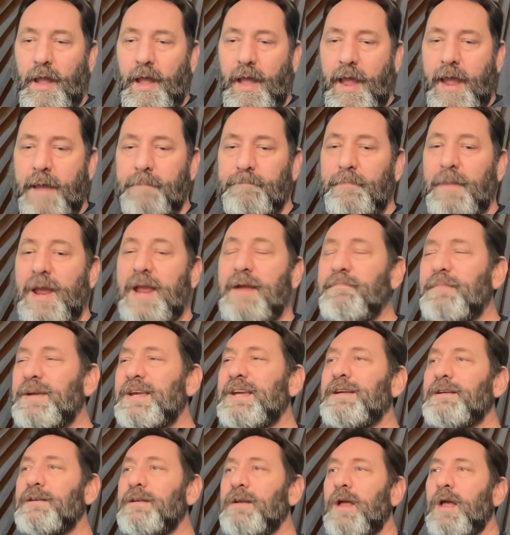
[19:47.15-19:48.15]
it may
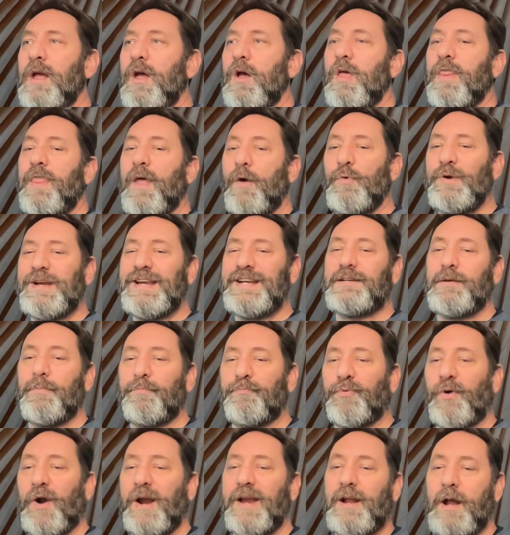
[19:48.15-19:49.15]
mean that we need to
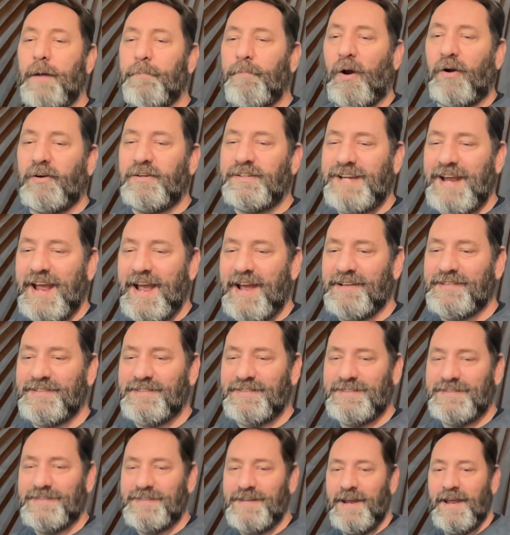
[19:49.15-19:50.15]
break up our
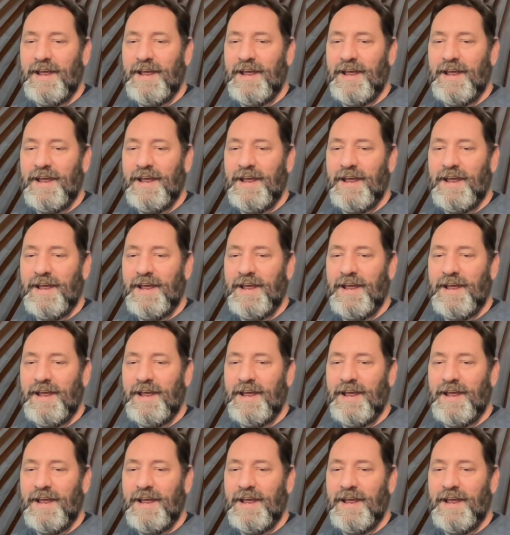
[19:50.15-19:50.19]
tests